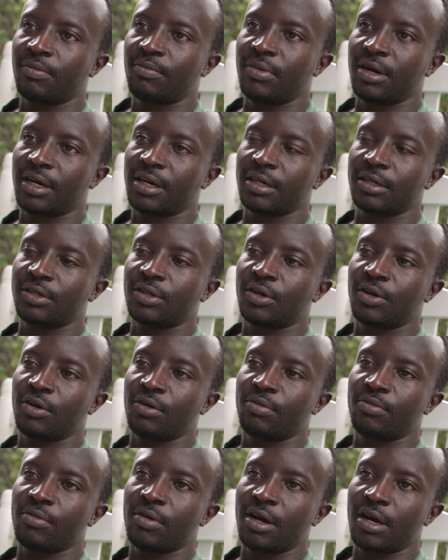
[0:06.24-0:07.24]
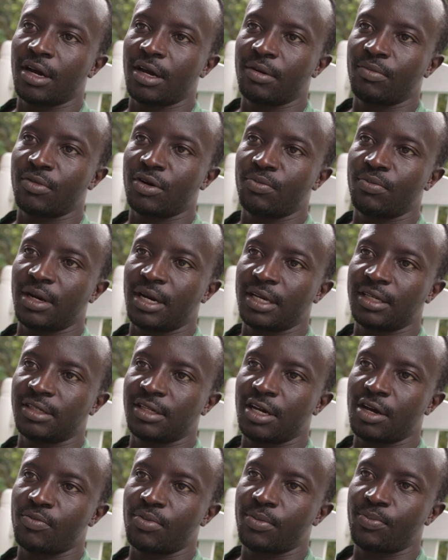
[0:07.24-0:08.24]
Back at home, I mobilize
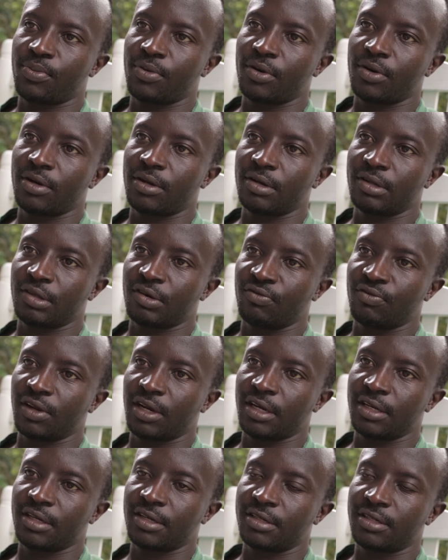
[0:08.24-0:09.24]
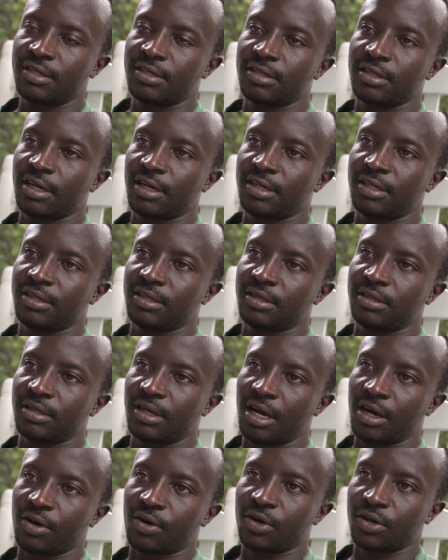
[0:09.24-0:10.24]
young people in the villages, that is
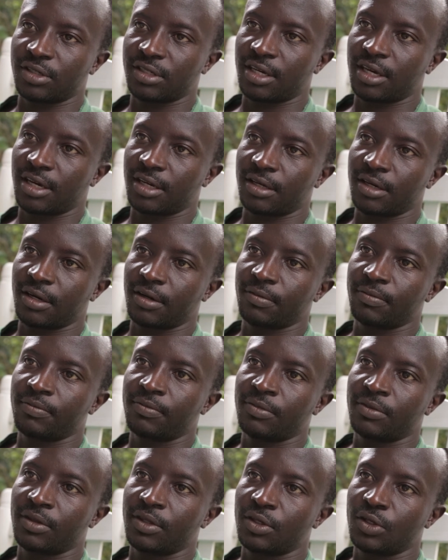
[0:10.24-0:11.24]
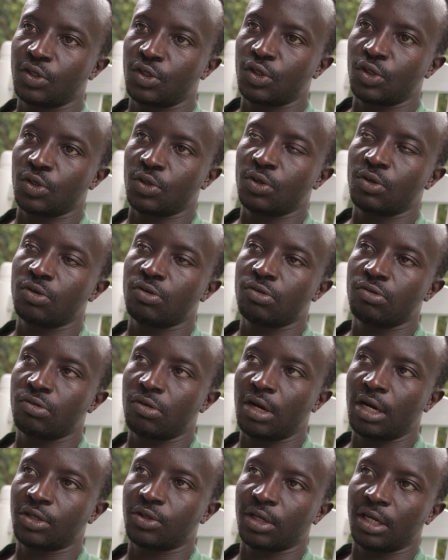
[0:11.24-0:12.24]
across Kenya, to
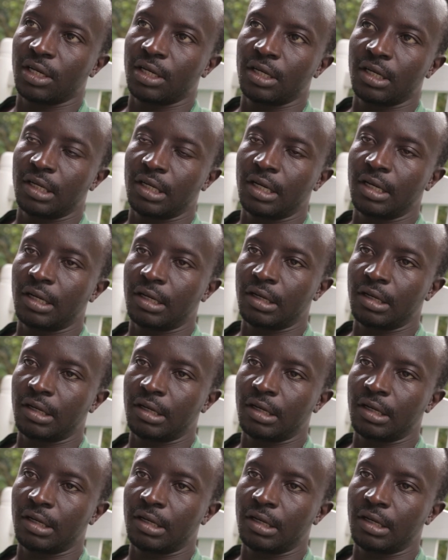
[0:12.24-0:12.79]
actually